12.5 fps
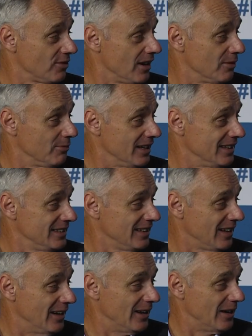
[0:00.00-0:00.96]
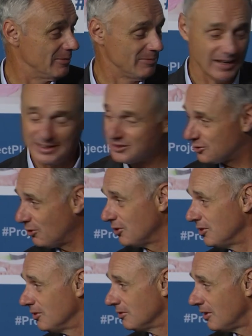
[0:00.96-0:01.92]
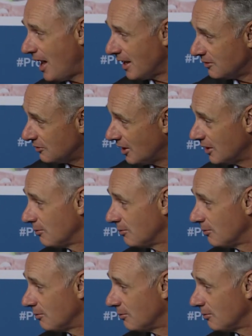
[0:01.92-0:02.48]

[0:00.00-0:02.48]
trying to win. Um, I stole your line, Jake.